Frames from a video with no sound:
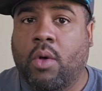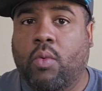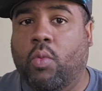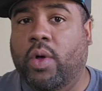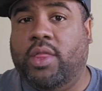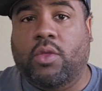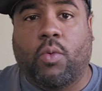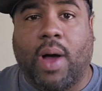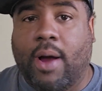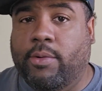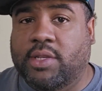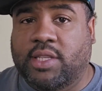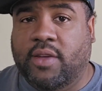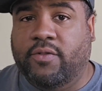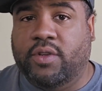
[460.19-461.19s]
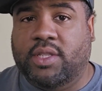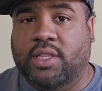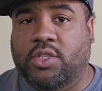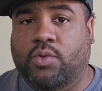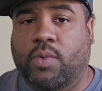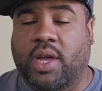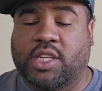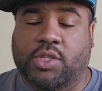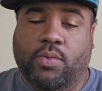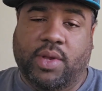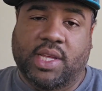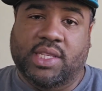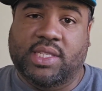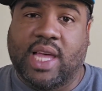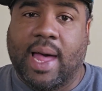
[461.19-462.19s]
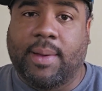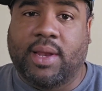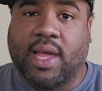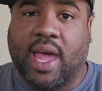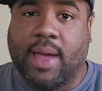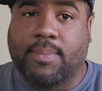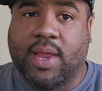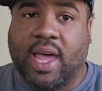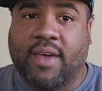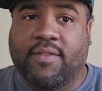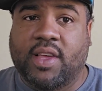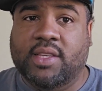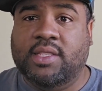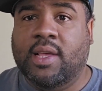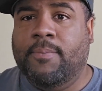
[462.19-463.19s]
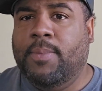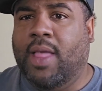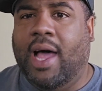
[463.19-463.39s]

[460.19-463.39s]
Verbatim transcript: with the wide receiver situation. We just signed Gabe Davis.